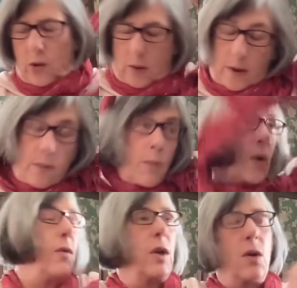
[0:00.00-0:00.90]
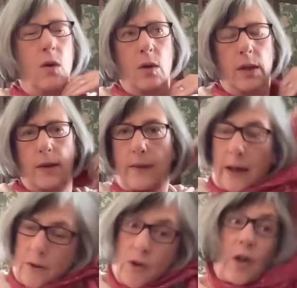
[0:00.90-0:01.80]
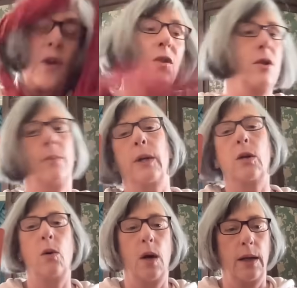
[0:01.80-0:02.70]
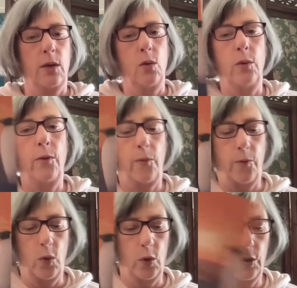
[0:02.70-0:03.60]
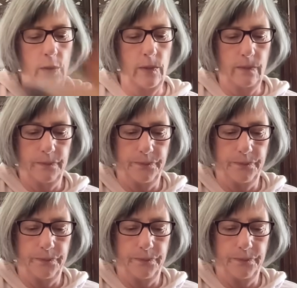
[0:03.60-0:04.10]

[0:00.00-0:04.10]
or this moving on is actually going to be quite good for you.